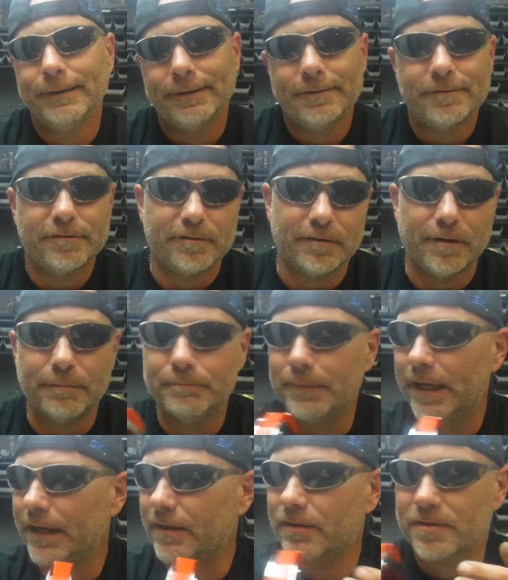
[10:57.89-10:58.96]
Some
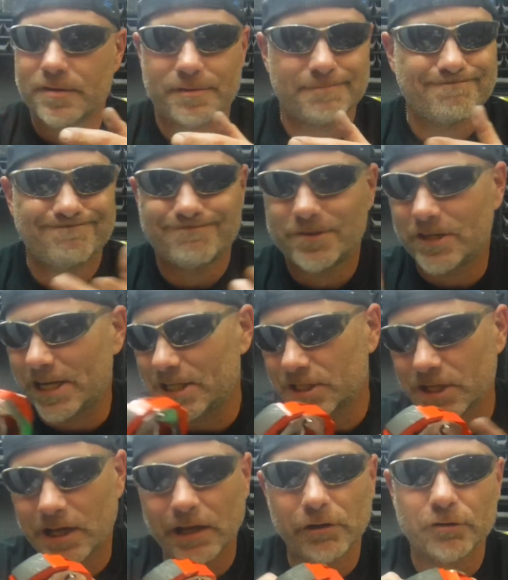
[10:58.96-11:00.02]
makes change
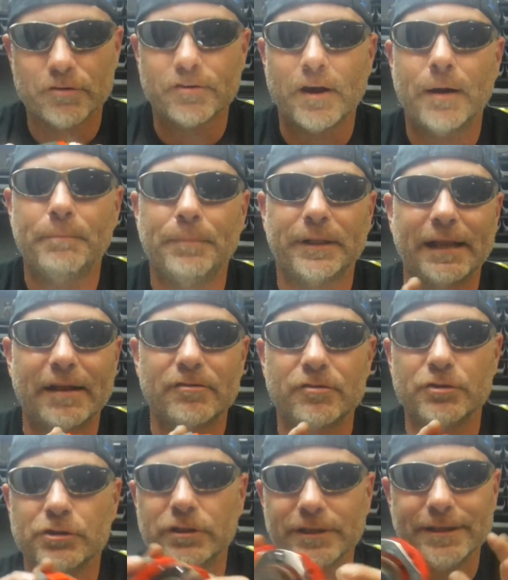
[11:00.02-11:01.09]
the colors up, but that's
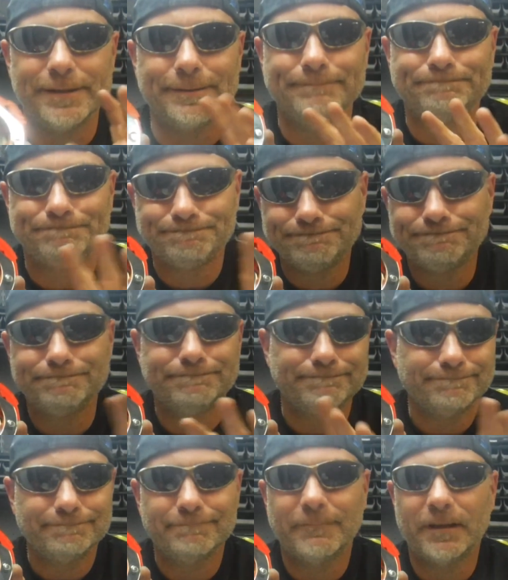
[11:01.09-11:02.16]
usually
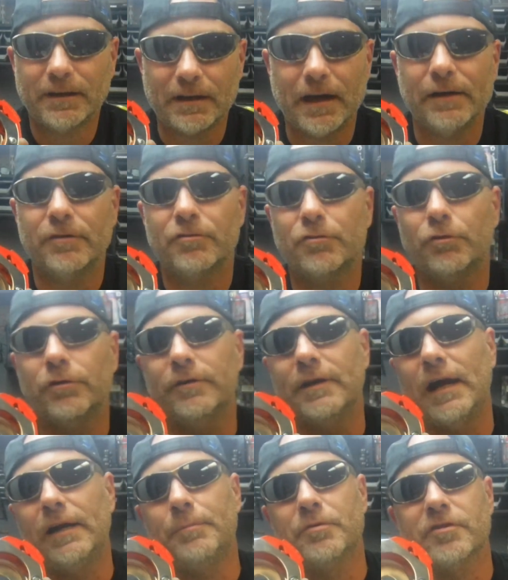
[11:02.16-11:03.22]
kind of sort of
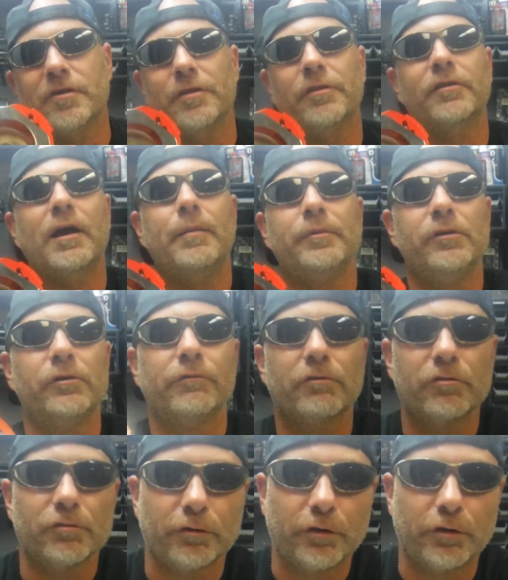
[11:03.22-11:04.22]
90% of the time the universal